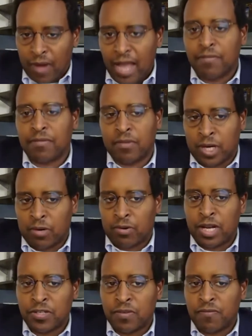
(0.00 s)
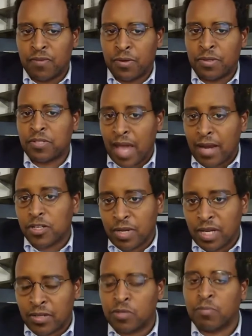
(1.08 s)
to provide for recreation focused
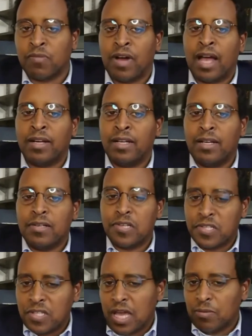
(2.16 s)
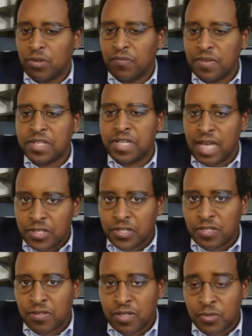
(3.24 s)
management and to provide sustainable
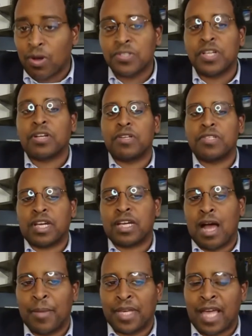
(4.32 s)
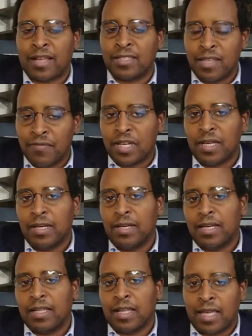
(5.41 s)
visitation, as well as increased economic
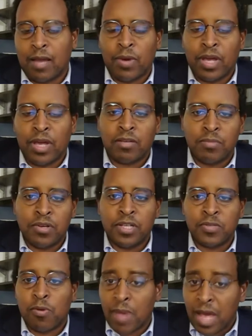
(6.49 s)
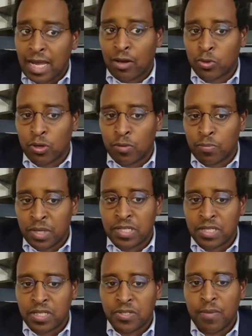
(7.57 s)
activity in the gateway communities where many outdoor
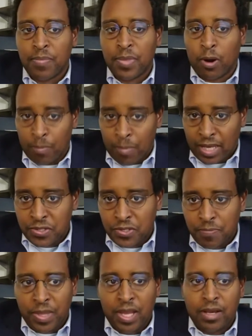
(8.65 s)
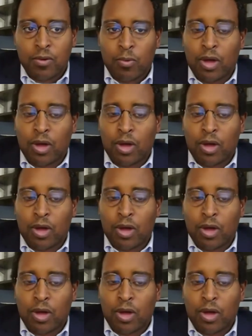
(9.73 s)
businesses are based.